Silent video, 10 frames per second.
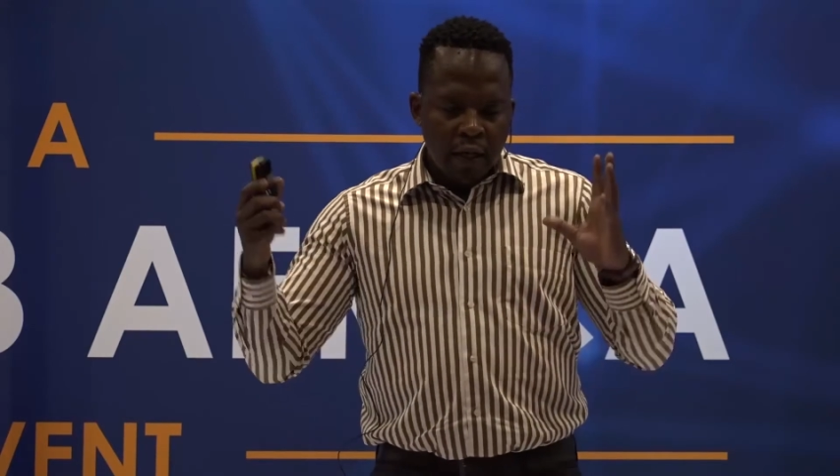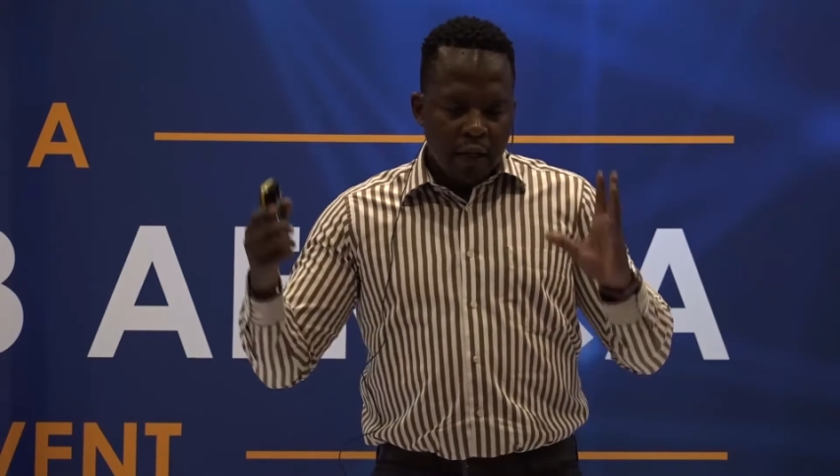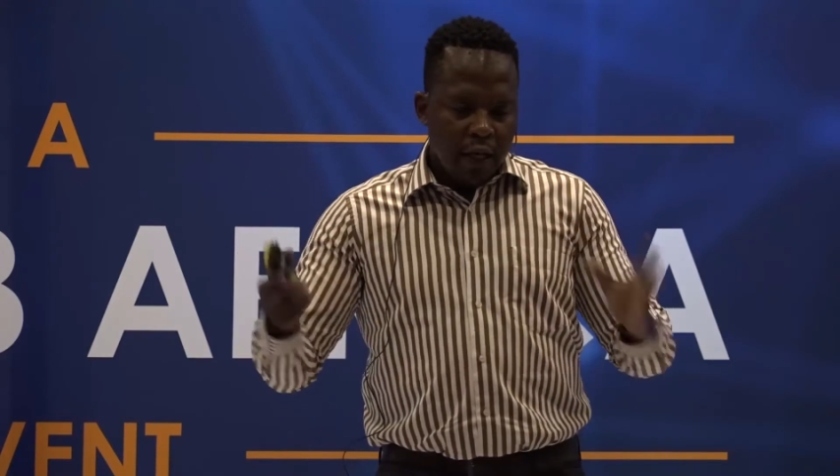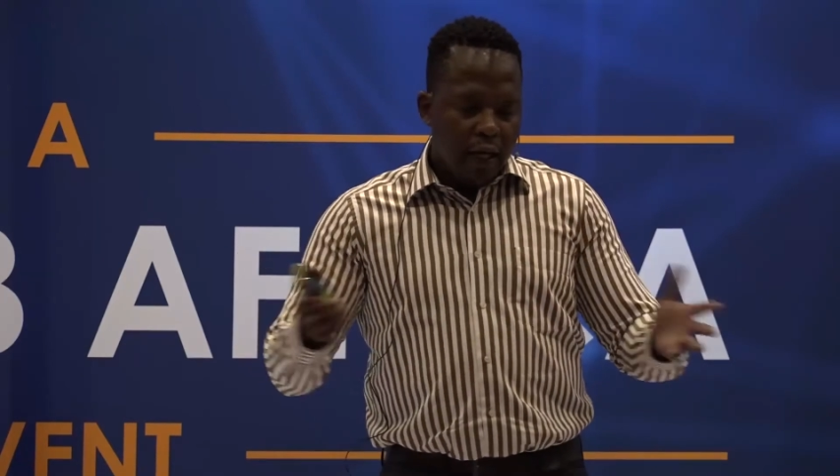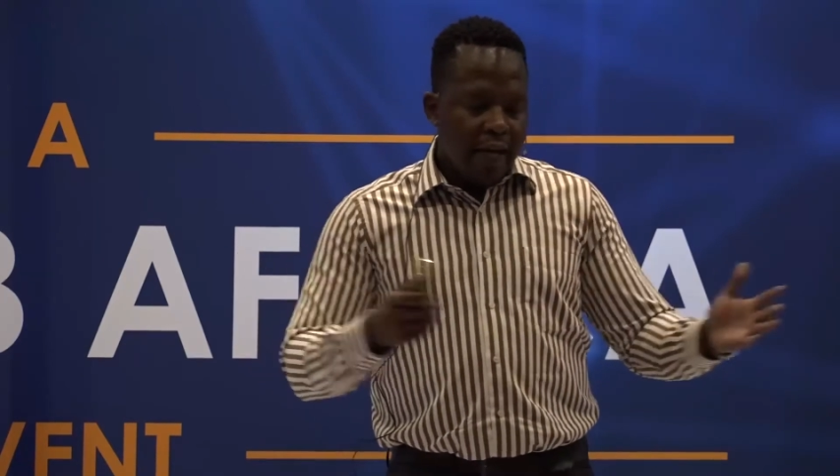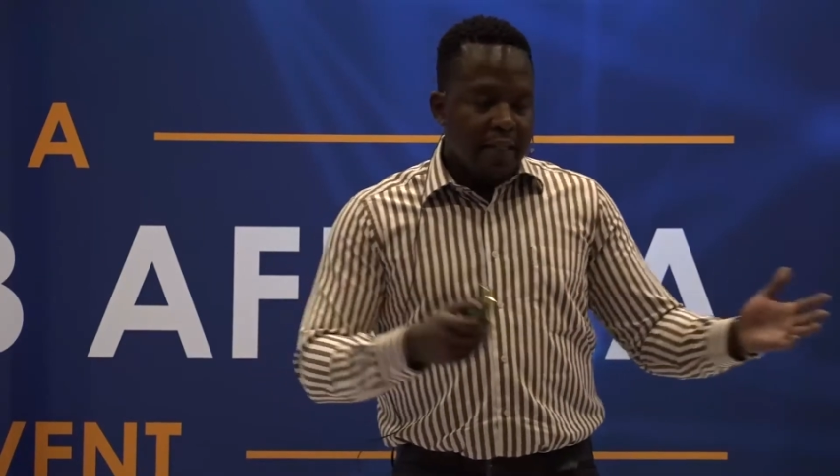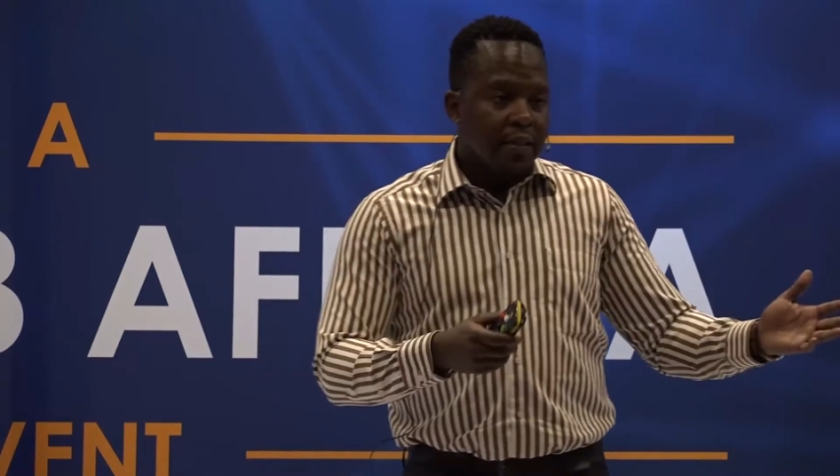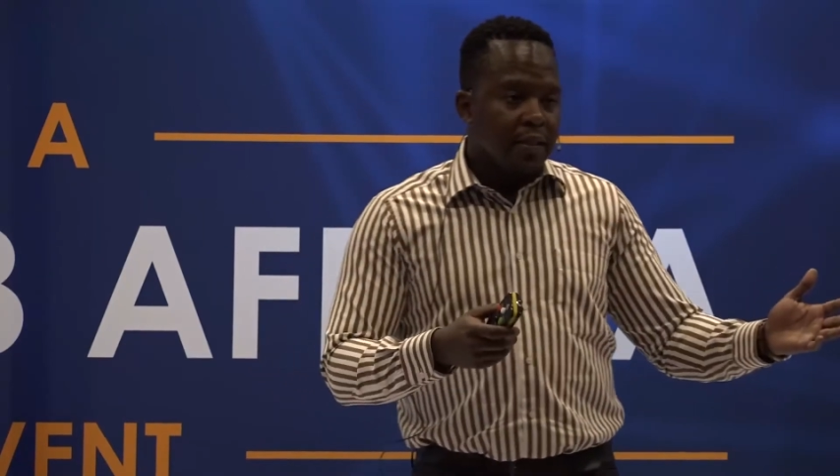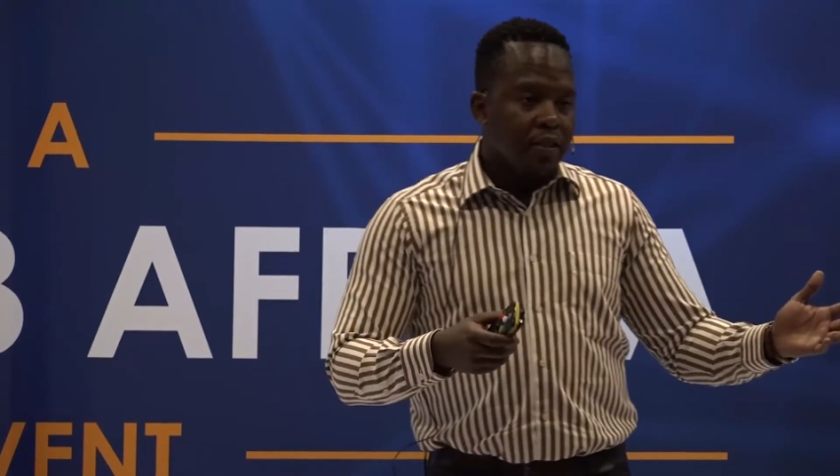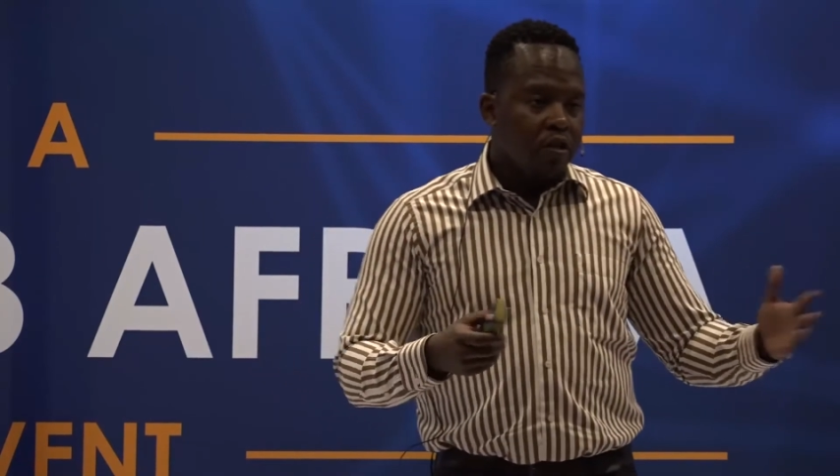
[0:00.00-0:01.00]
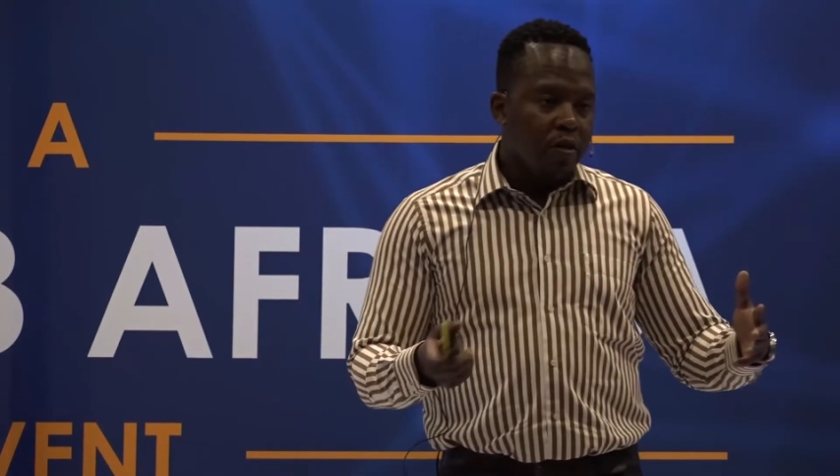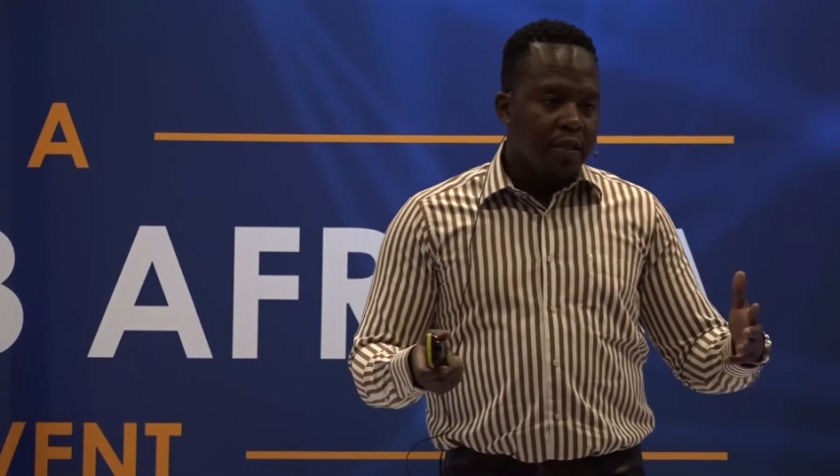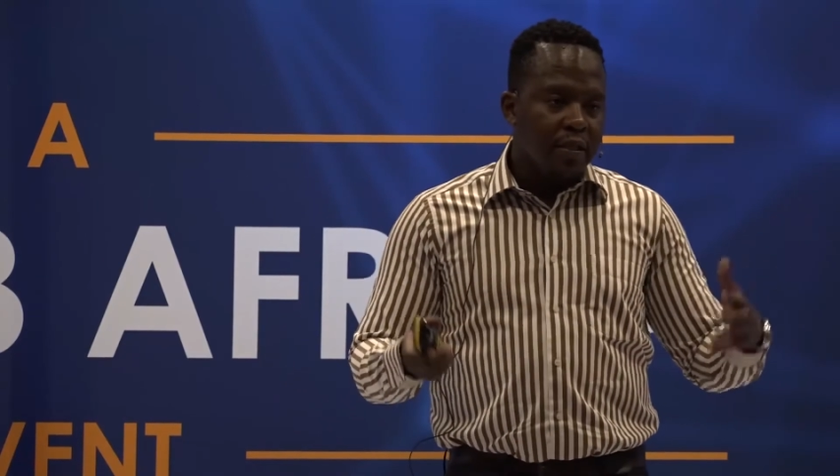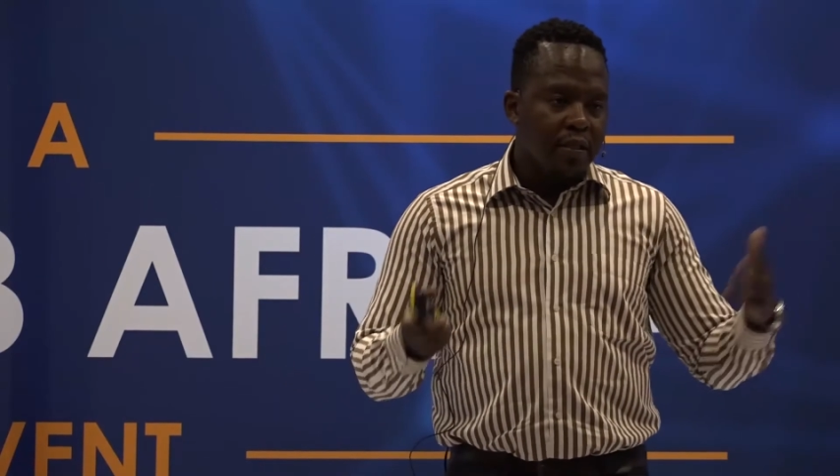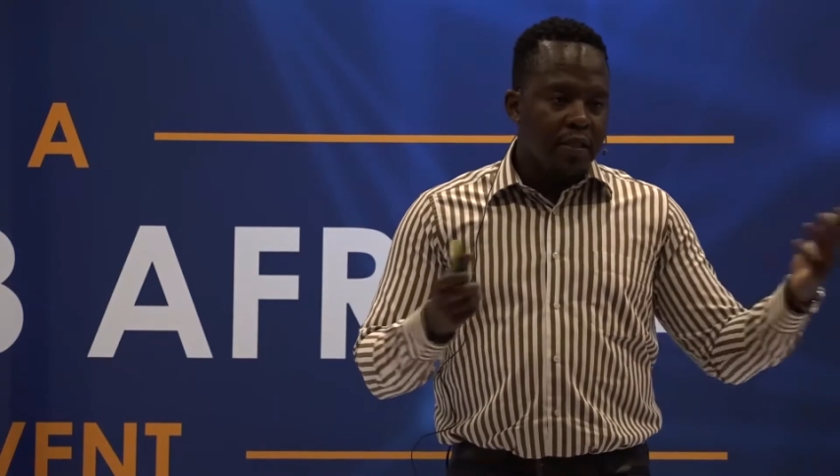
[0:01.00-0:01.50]
their assets in
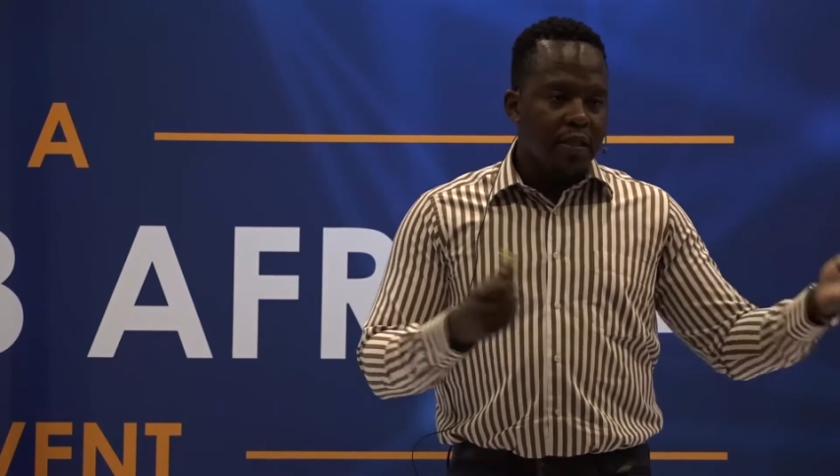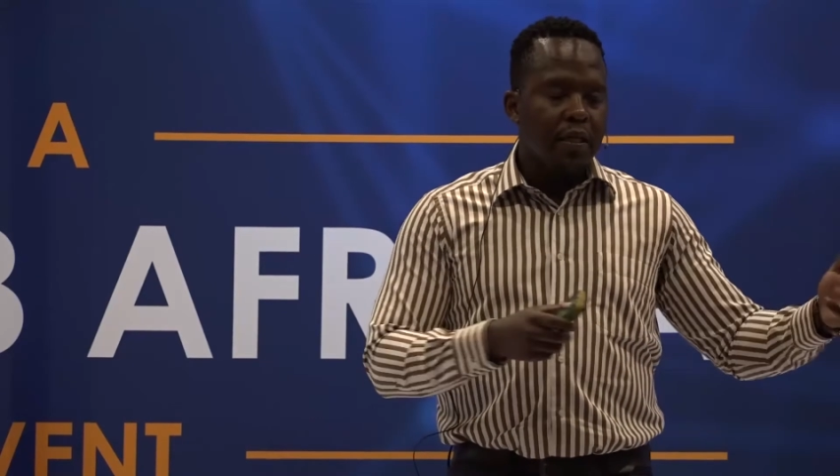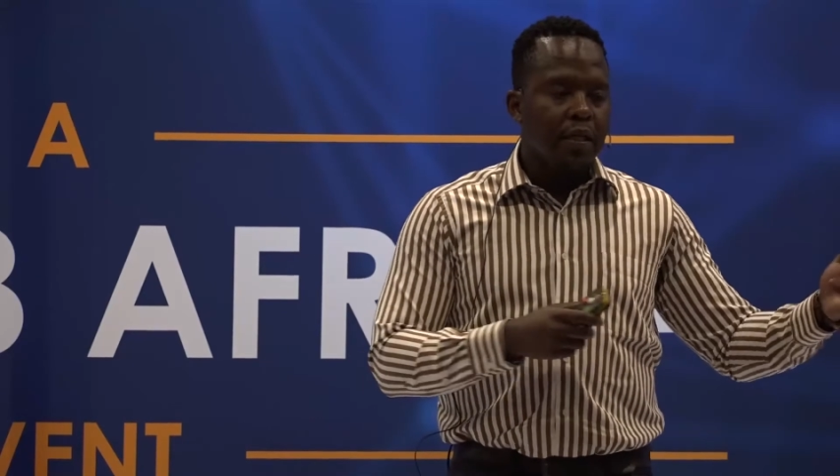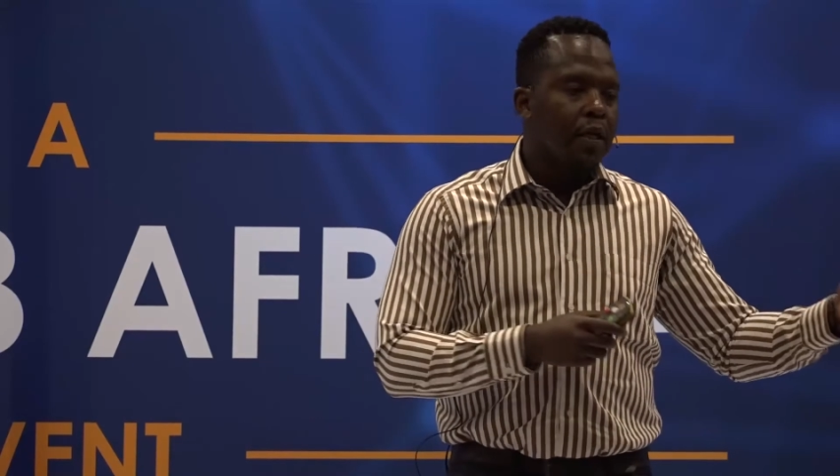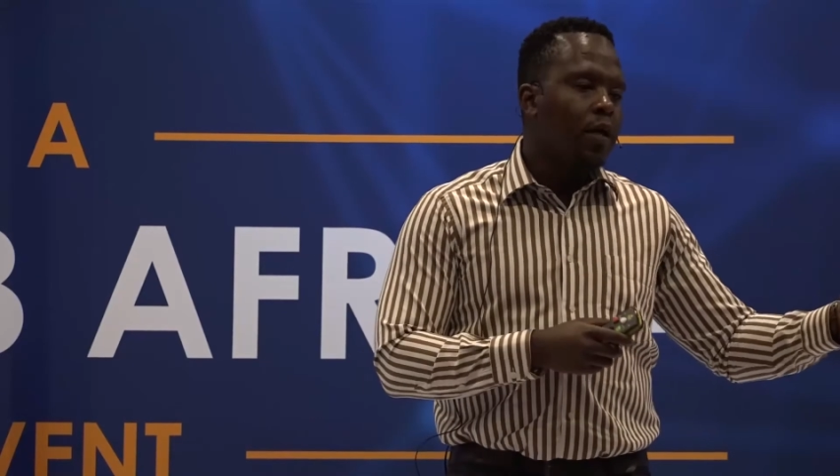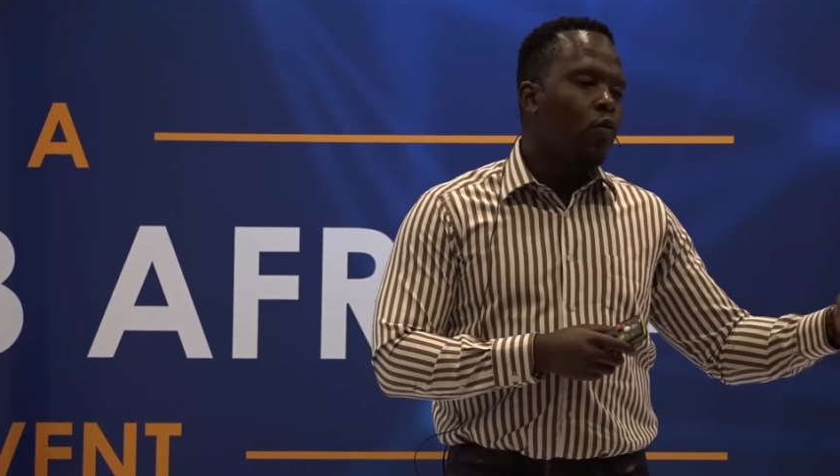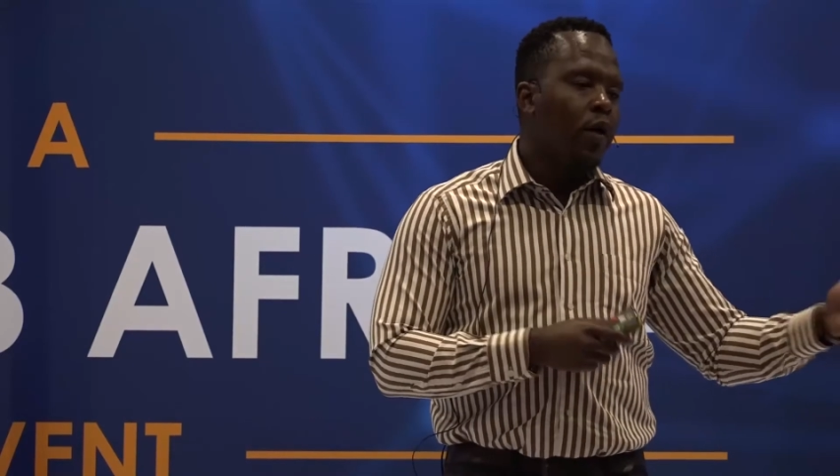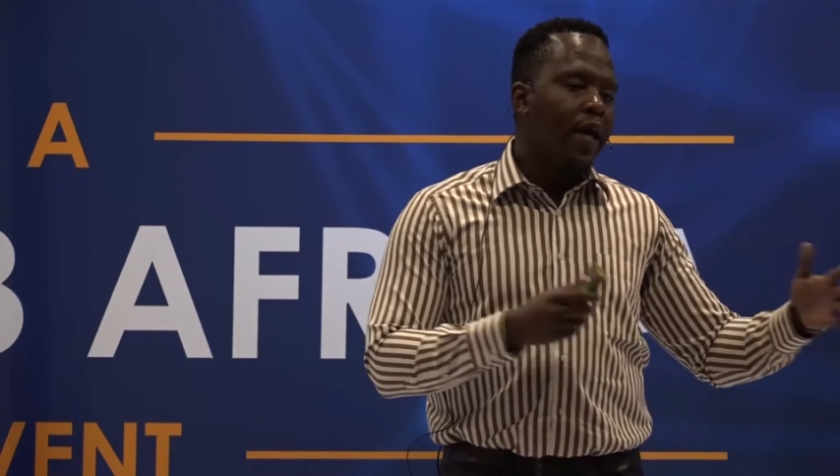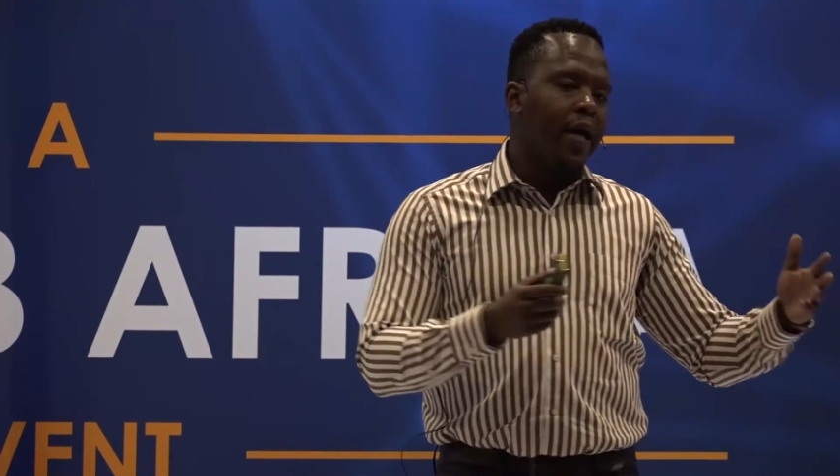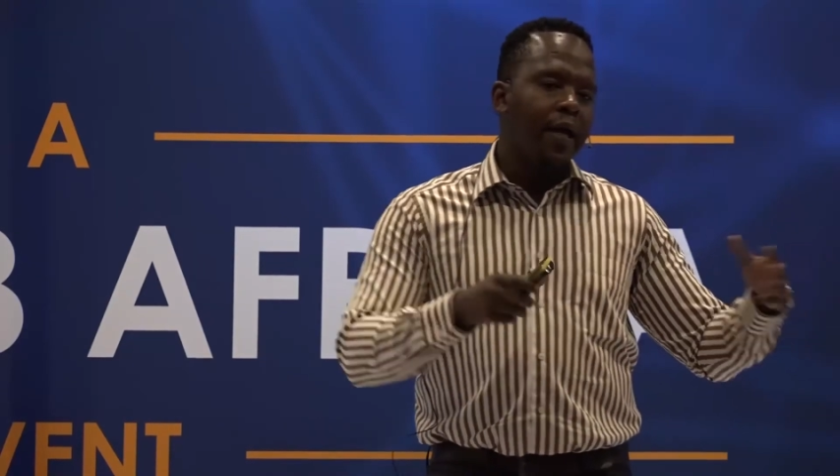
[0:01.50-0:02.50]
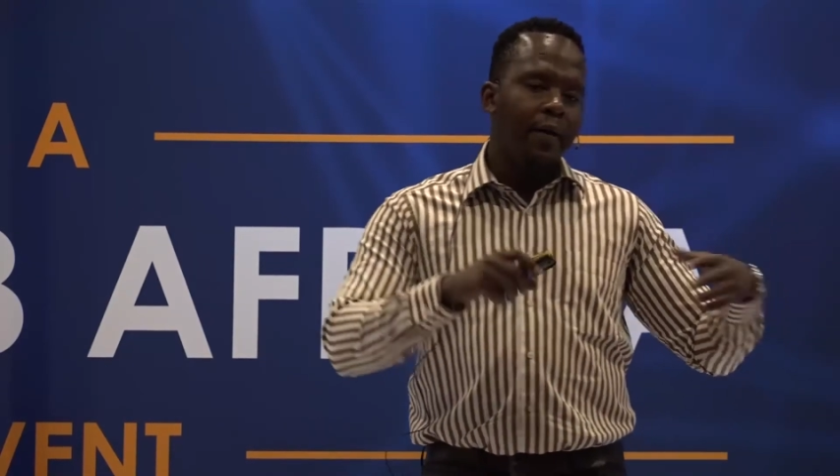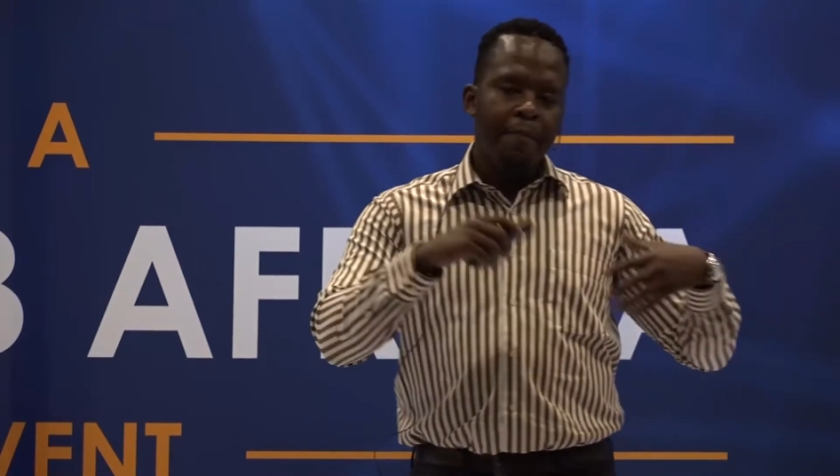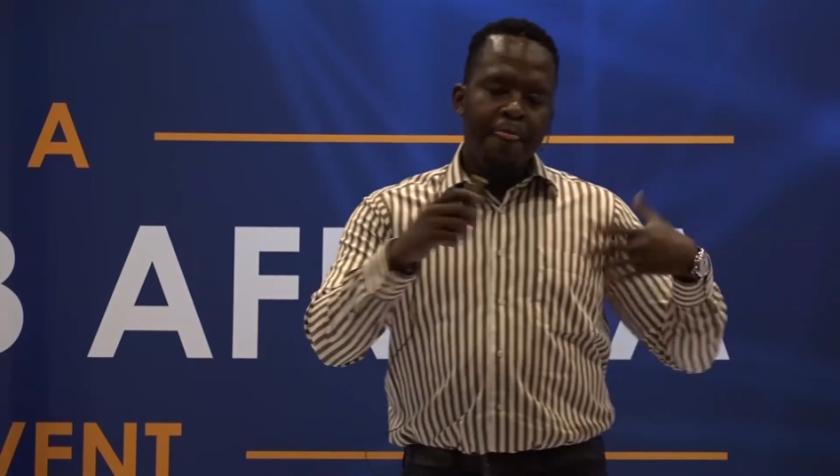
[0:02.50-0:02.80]
transit and see where